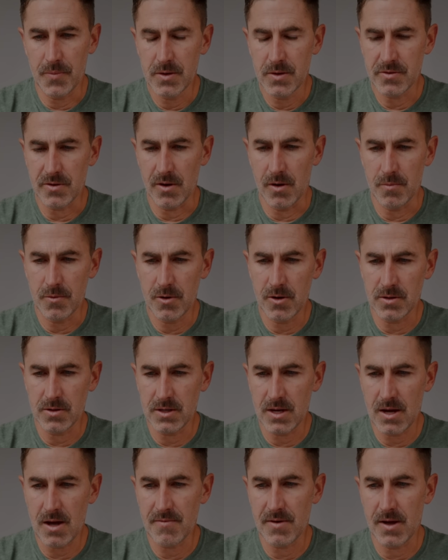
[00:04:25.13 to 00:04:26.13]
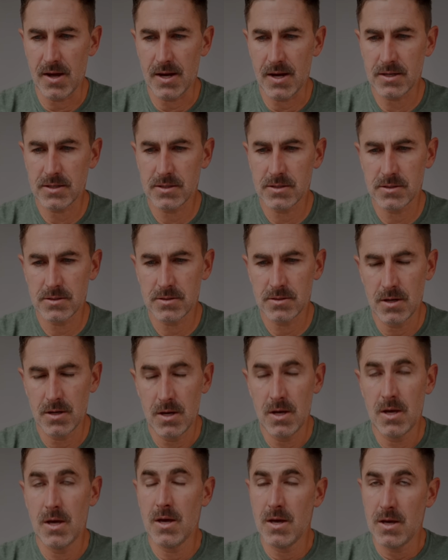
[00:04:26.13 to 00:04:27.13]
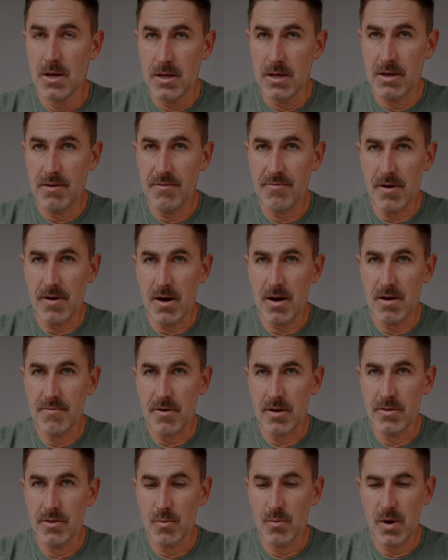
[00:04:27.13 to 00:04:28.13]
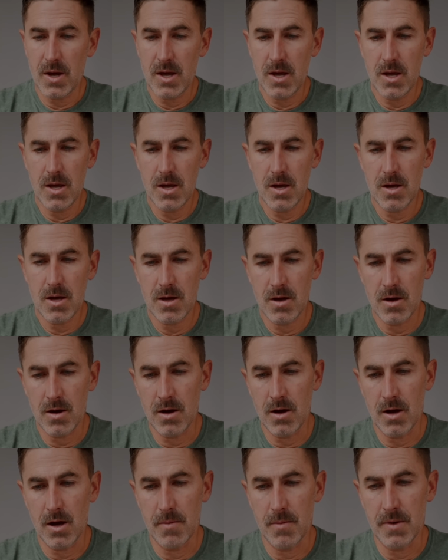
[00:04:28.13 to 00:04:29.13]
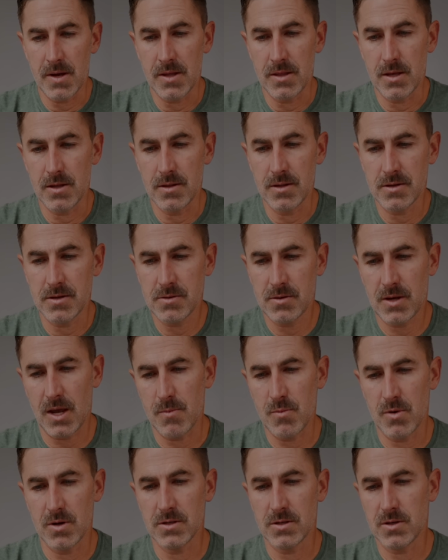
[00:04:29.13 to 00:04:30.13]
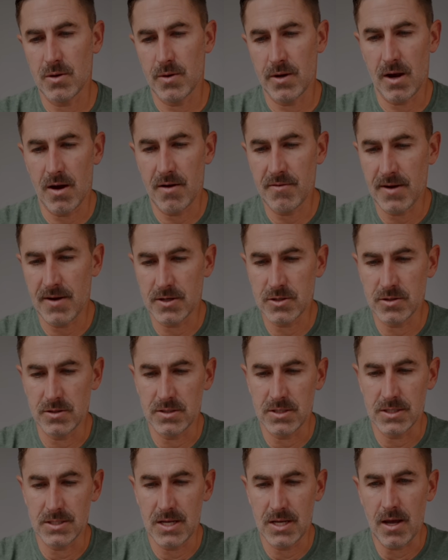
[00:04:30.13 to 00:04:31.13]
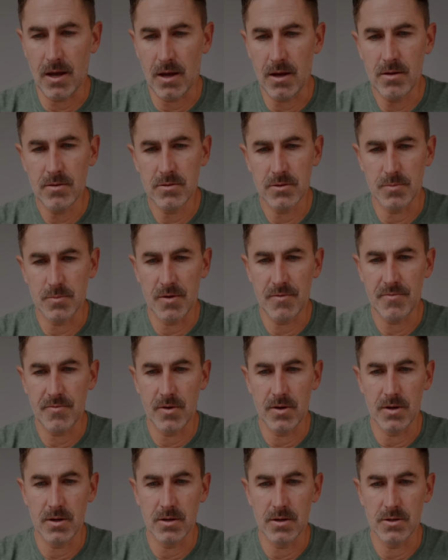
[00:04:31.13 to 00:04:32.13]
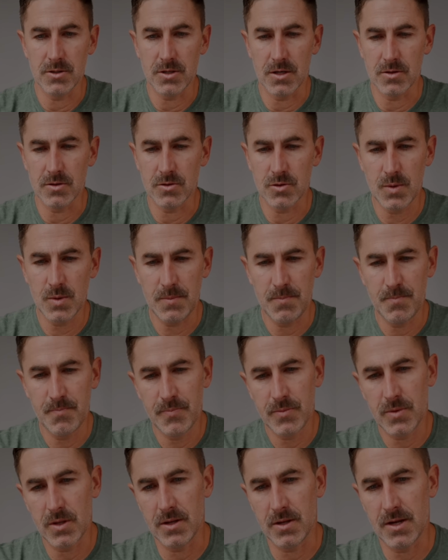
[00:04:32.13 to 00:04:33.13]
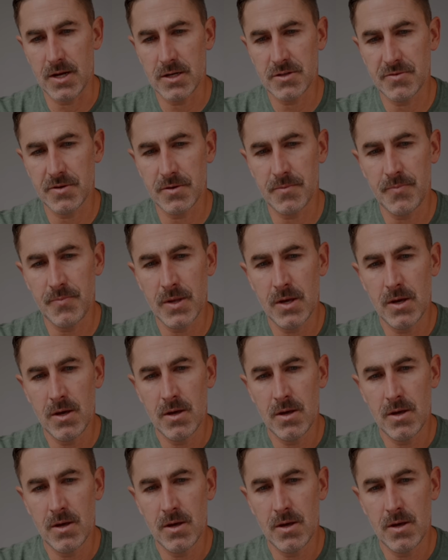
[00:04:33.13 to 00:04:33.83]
So currently I have an X-E5 on the way. And then this camera is going off actually today to my friend Jonathan Sweet in Nashville.